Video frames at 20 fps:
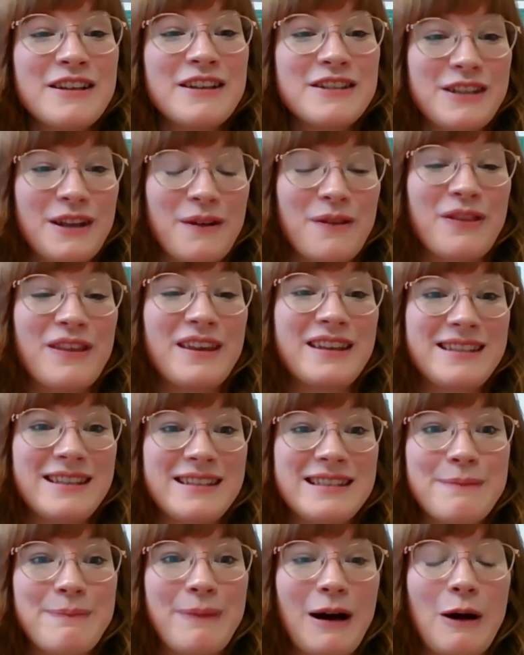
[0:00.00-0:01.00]
So this
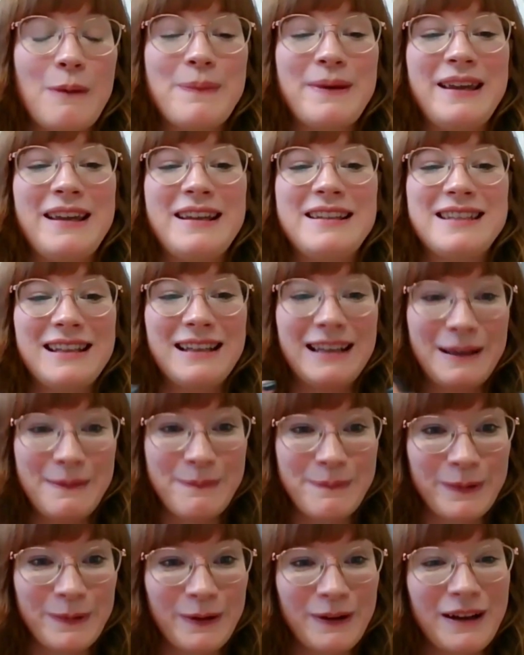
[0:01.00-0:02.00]
is about being
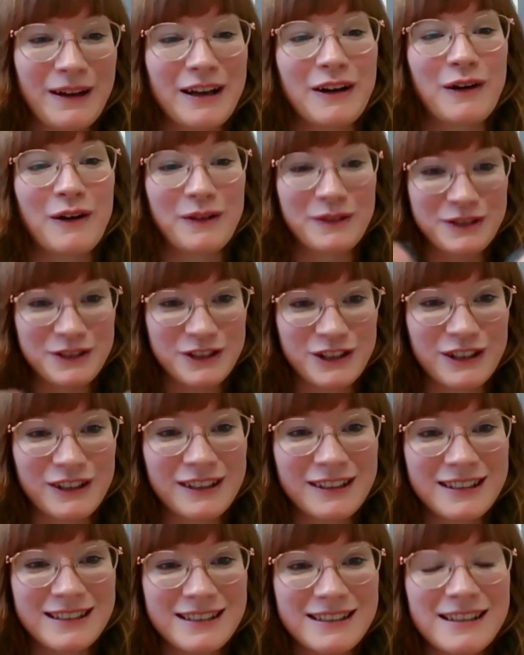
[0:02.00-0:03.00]
deliberate and
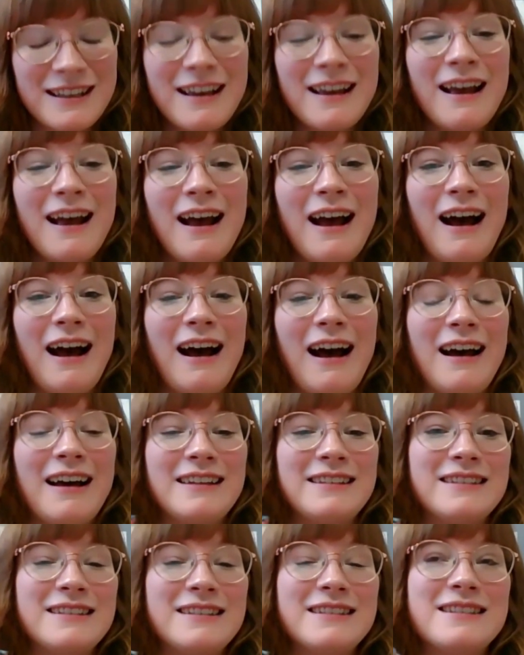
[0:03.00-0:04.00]
conscious,
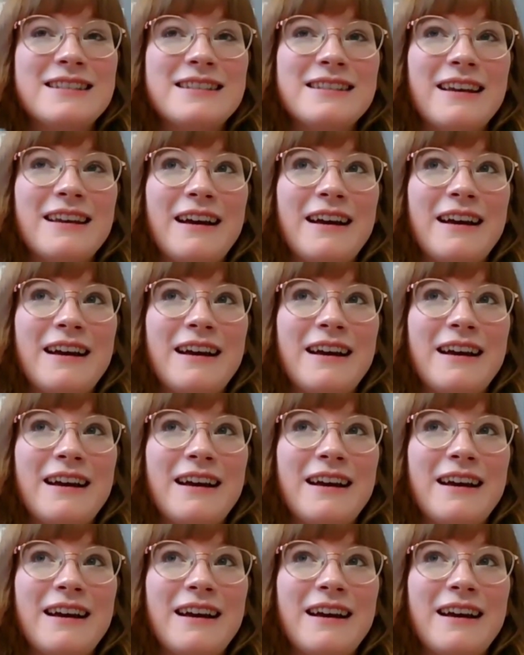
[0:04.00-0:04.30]
and